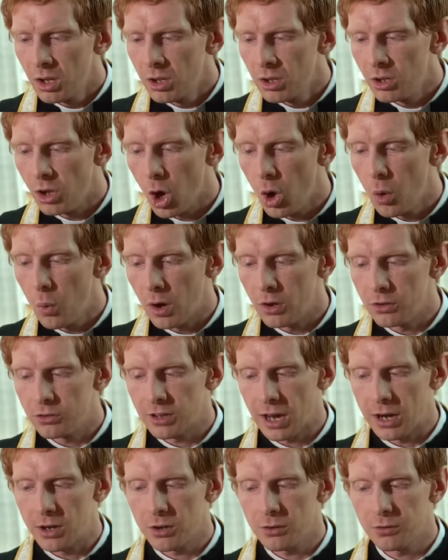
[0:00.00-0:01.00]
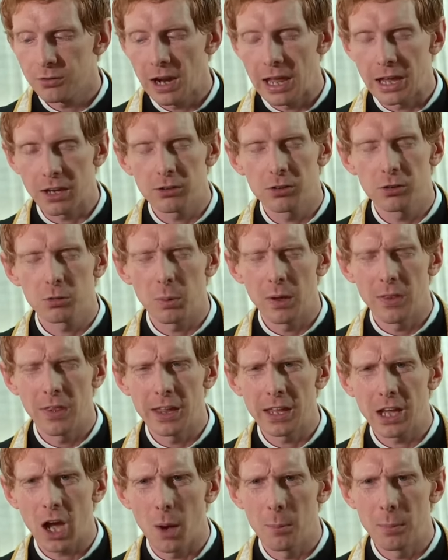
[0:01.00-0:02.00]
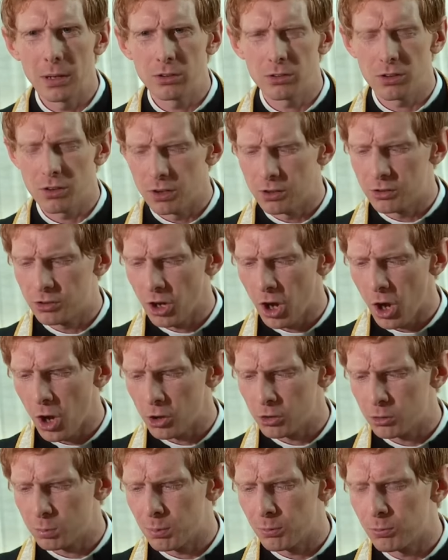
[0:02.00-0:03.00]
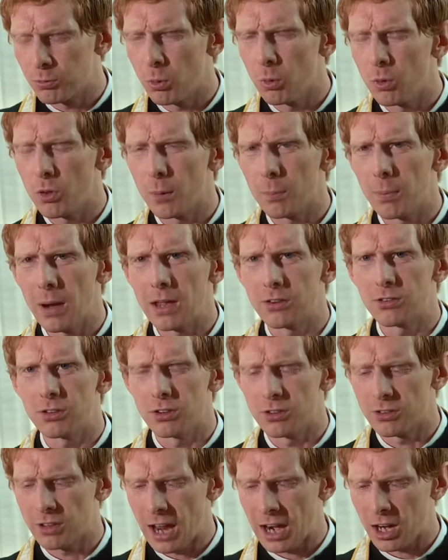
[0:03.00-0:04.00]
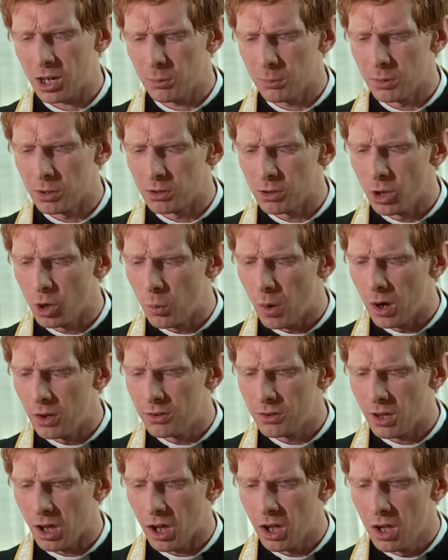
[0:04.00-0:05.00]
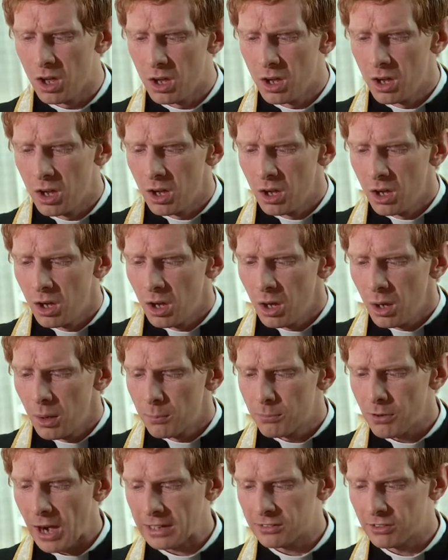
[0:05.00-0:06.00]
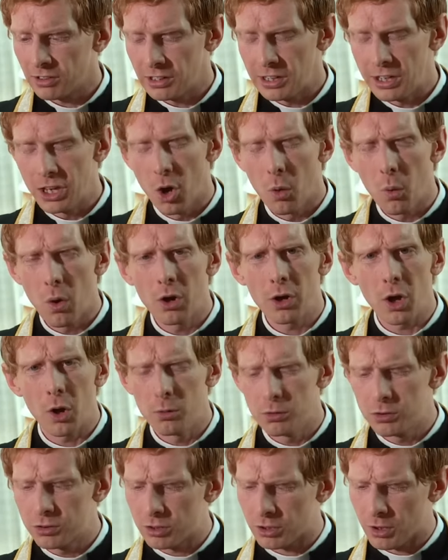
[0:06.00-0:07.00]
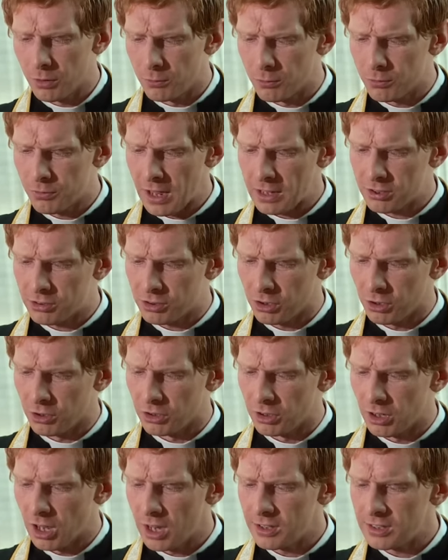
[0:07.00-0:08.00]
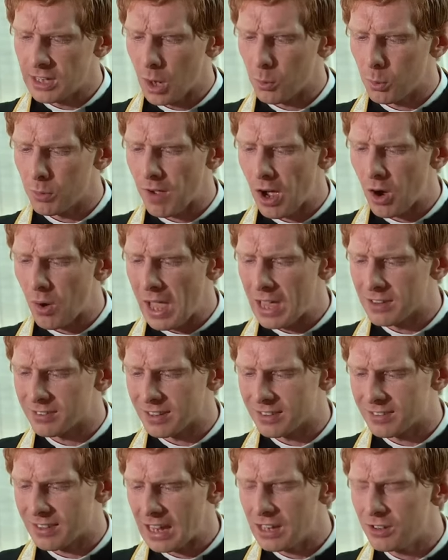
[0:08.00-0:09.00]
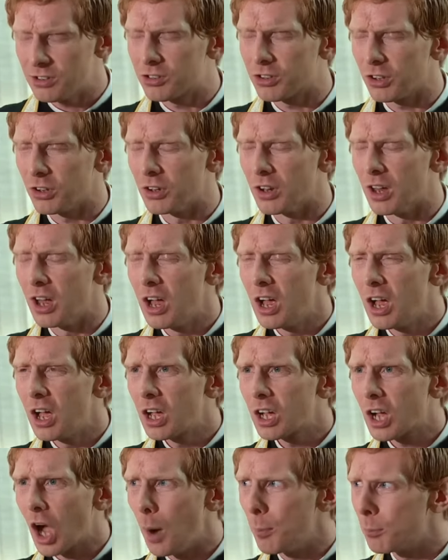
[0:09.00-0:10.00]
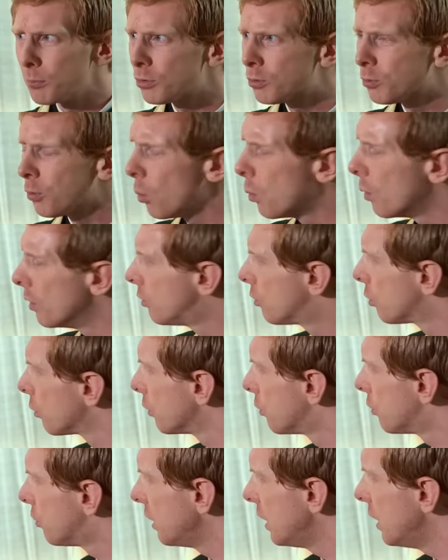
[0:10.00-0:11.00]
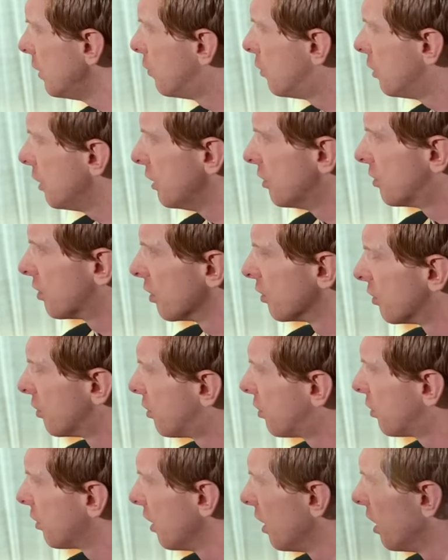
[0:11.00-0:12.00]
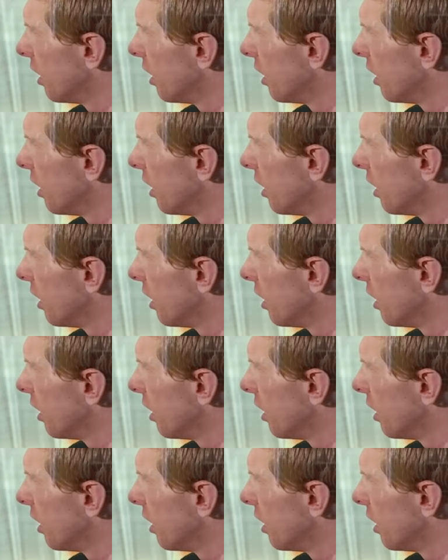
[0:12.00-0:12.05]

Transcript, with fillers: no one genuflects when they come into the church before the Blessed Sacrament. No wonder practically no one goes to confession, and yet without hesitation comes forward to receive Jesus